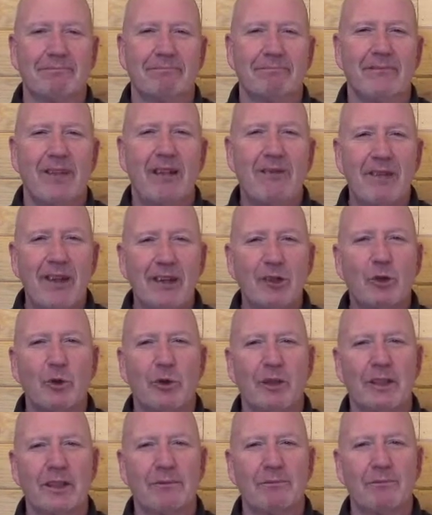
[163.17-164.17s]

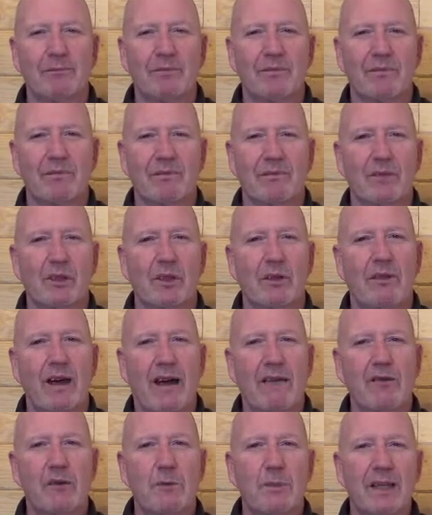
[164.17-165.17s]
Eventually,
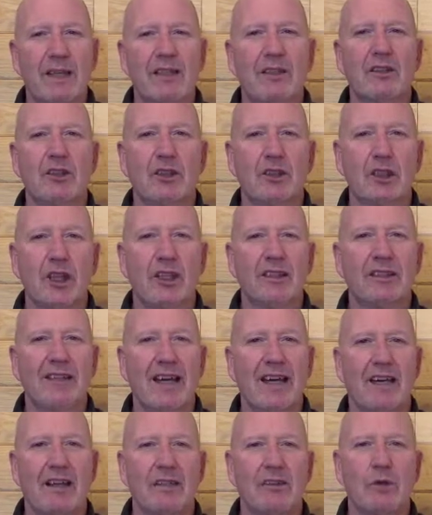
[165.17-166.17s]
survivors begin to shut
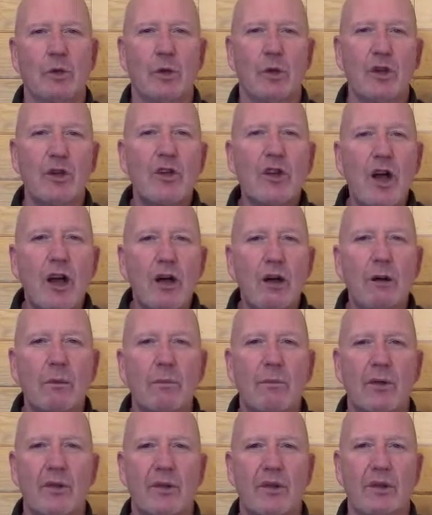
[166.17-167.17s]
down or
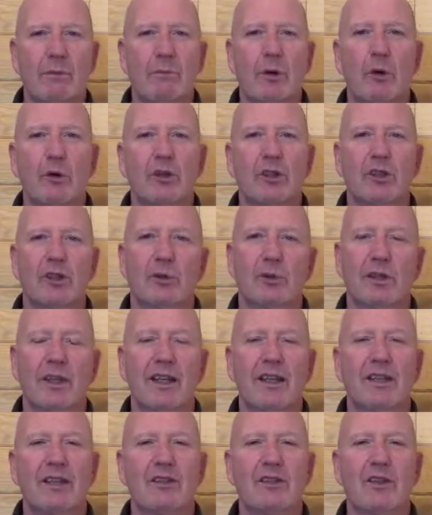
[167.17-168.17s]
numb the emotions
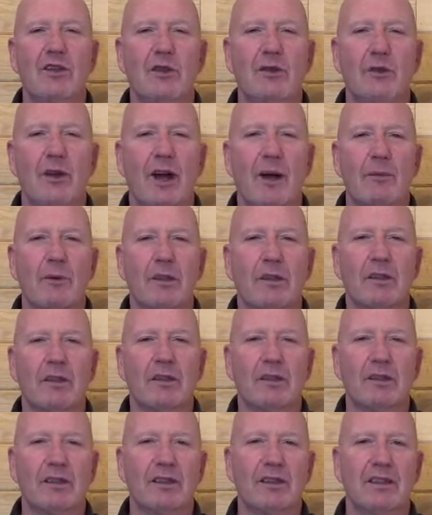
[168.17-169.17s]
related to the trauma.
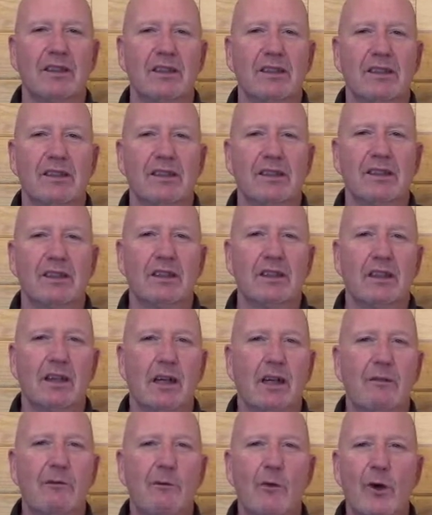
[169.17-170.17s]

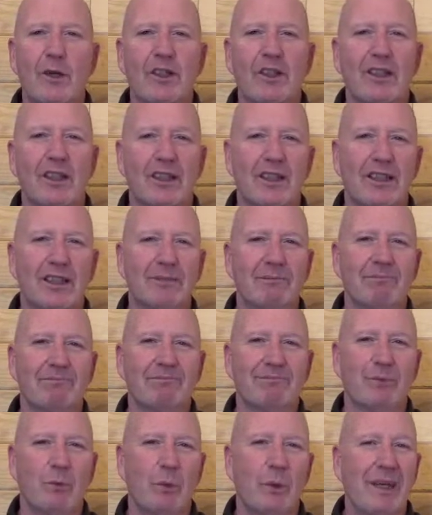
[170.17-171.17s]
Unfortunately,
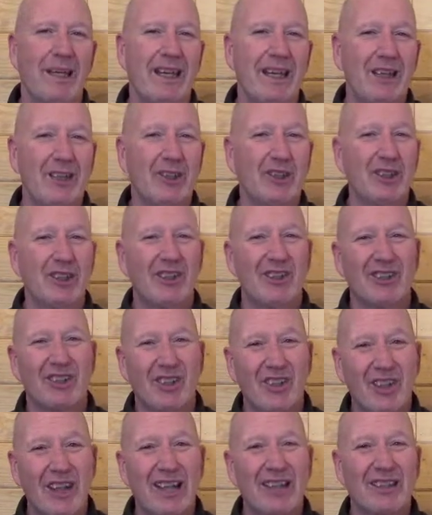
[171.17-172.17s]
we can't just
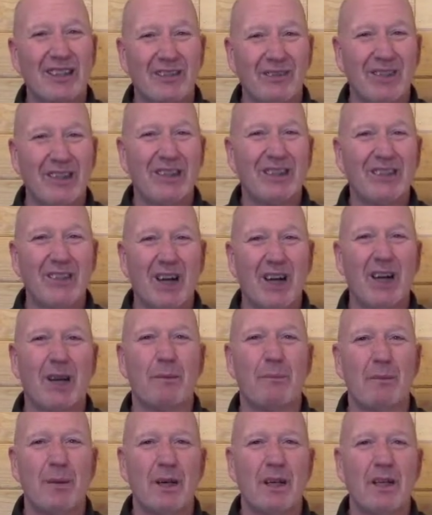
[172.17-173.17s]
selectively
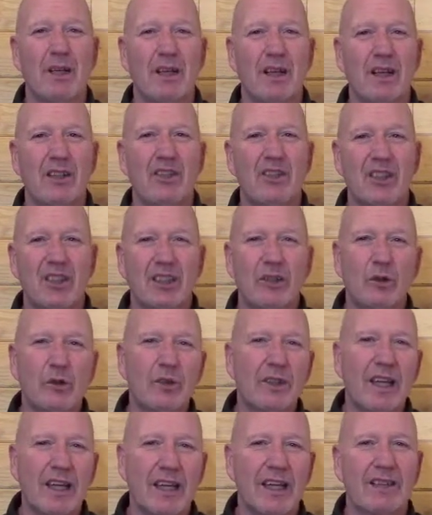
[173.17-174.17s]
numb a single
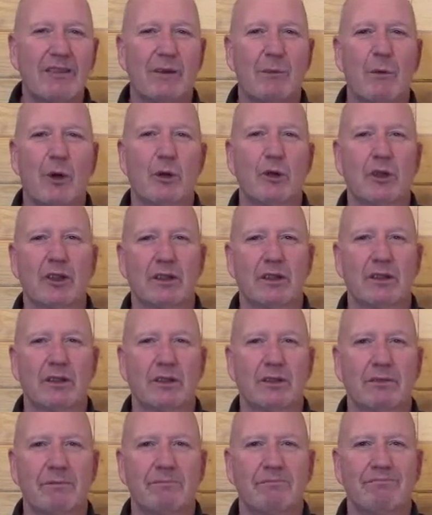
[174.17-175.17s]
negative emotion.
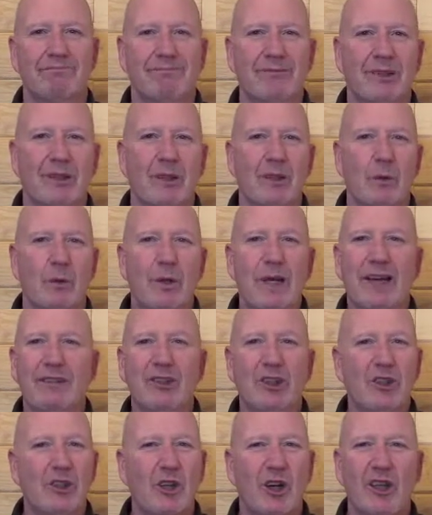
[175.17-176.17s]
We have
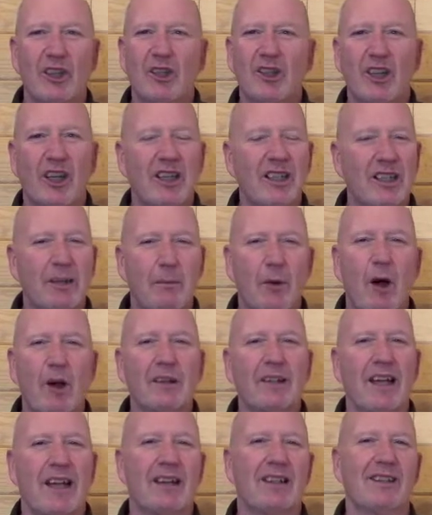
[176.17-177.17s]
to start shutting them all
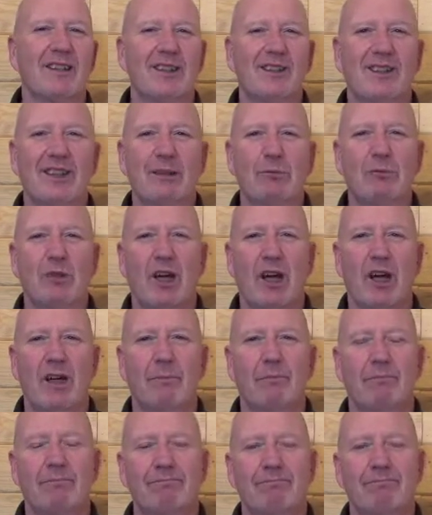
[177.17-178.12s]
down at the same time.